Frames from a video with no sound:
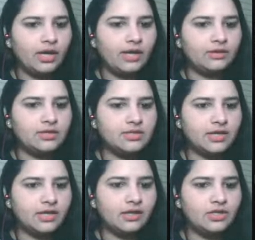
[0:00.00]
In this
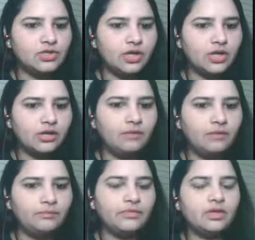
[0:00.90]
cutting edge
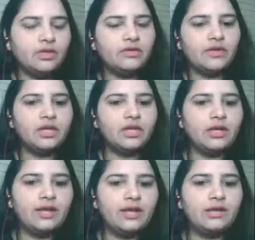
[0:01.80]
era, credit
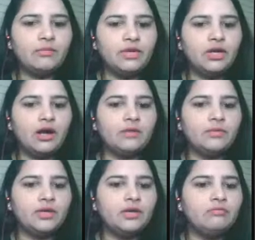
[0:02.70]
and debit card
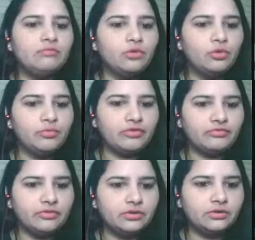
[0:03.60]
became more
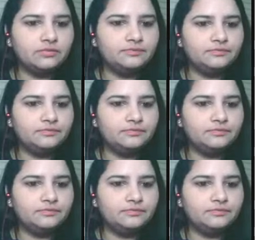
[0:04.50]
preferred